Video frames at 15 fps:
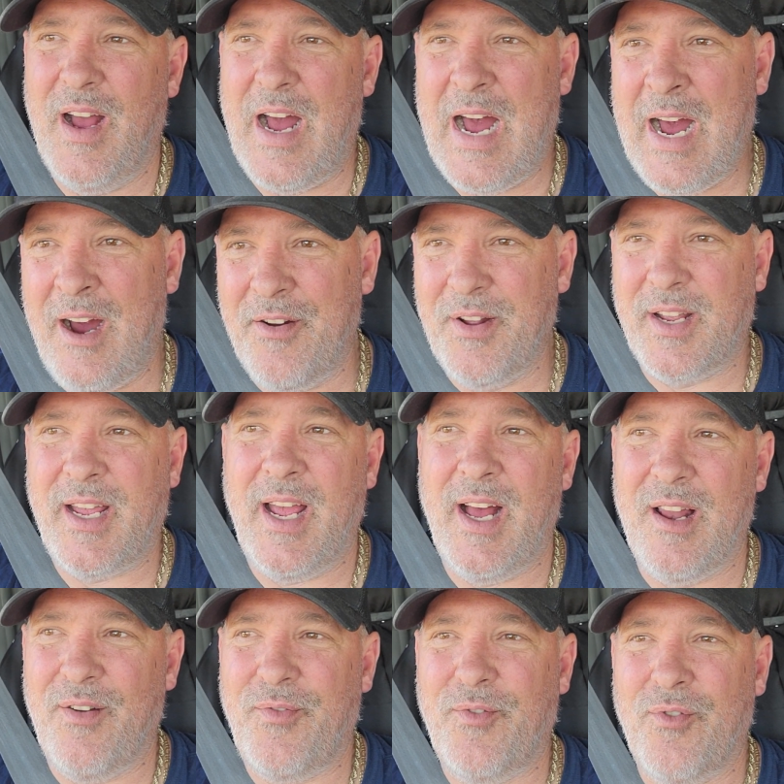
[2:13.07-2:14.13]

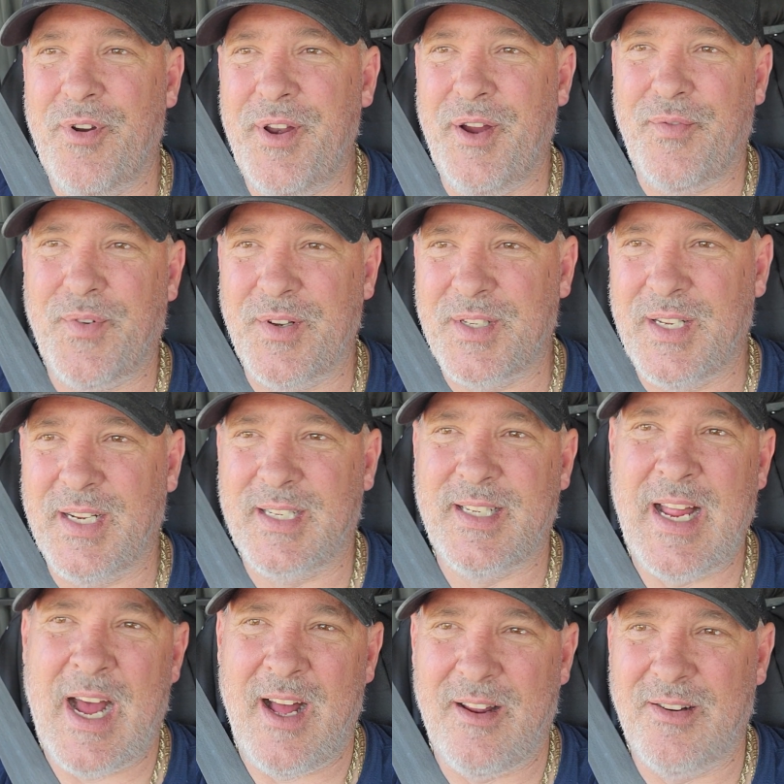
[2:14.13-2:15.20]
for
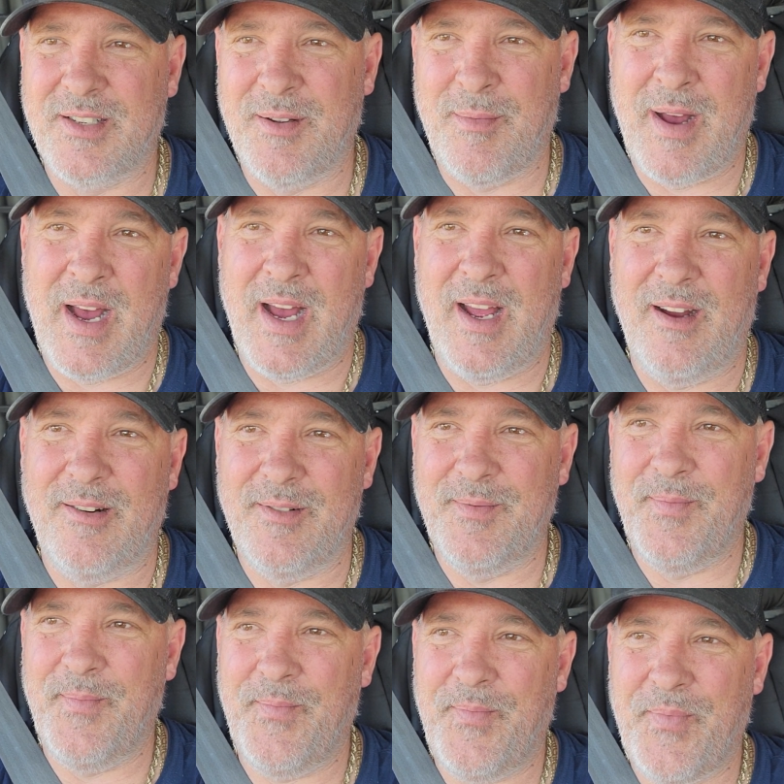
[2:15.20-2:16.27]
$6 a mile.
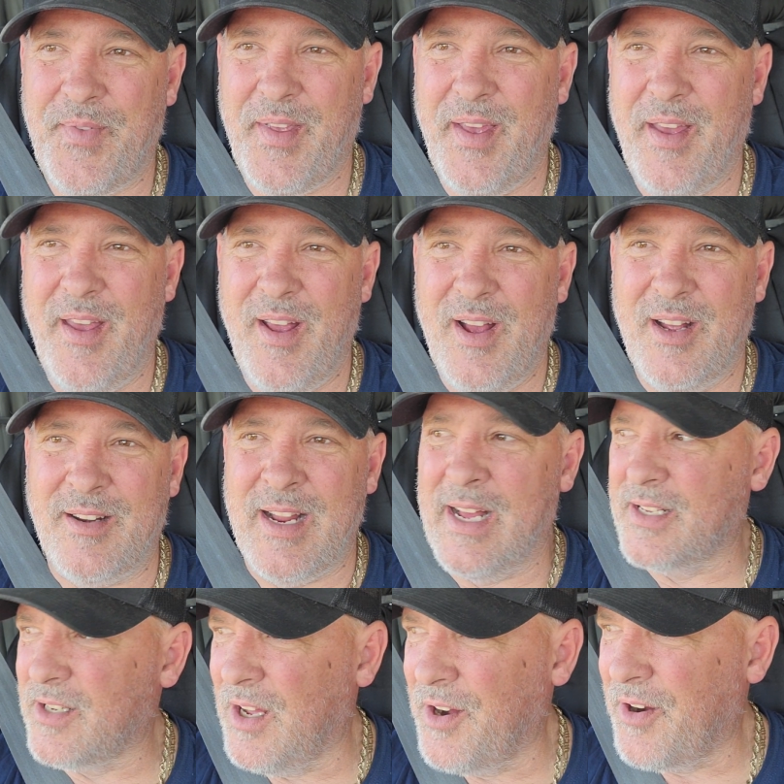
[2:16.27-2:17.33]

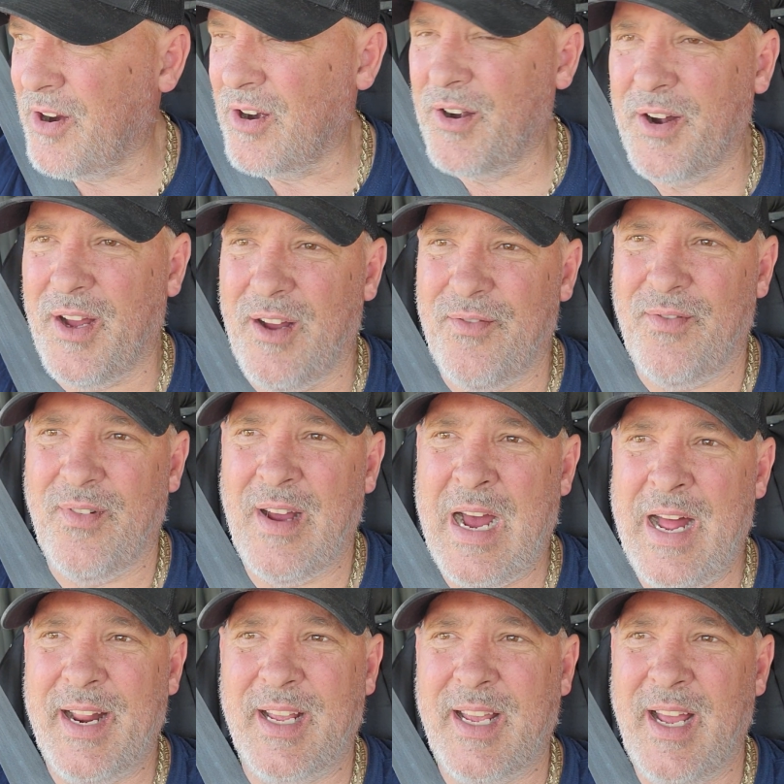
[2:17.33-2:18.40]
That's unheard of
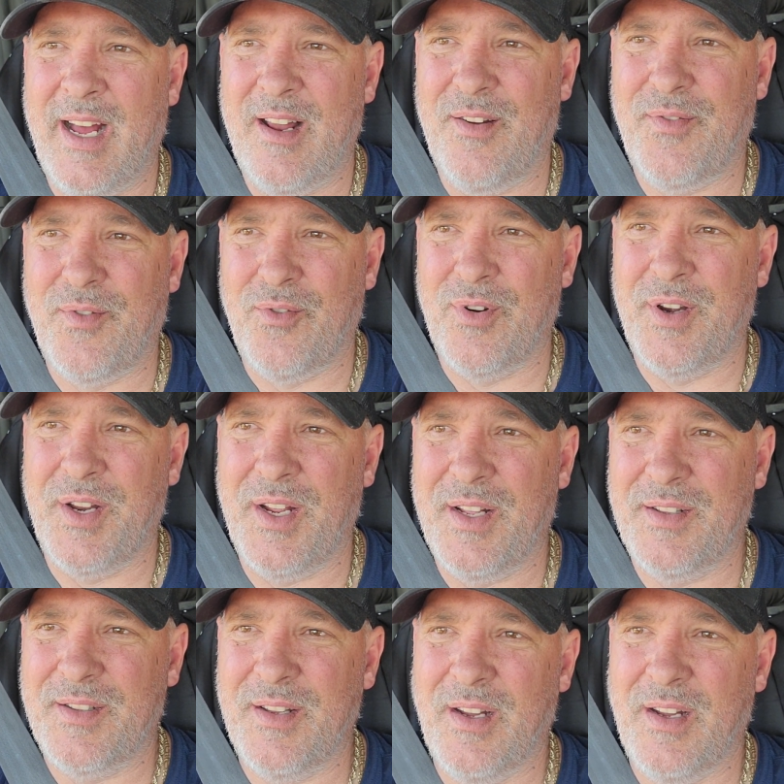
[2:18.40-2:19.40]
out of California.